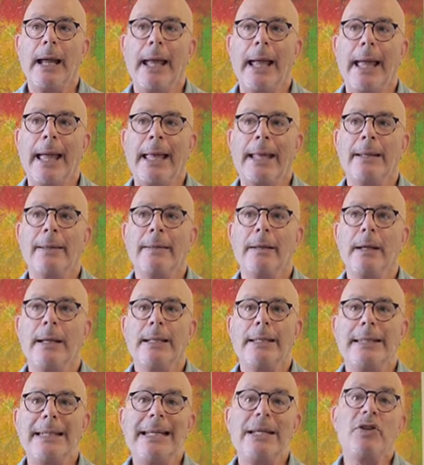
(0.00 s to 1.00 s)
and
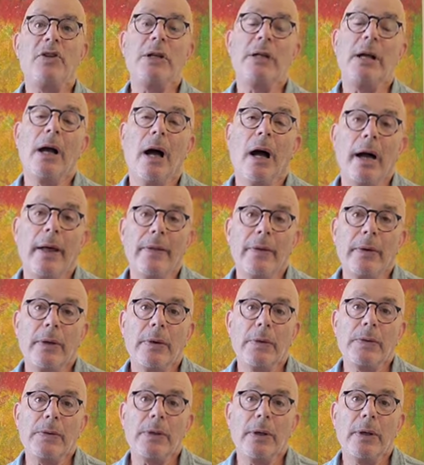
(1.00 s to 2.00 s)
teaching
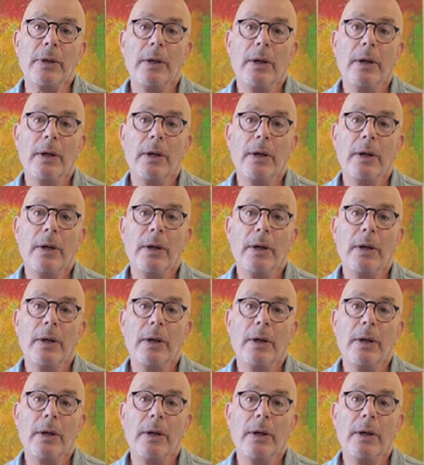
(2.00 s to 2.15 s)
others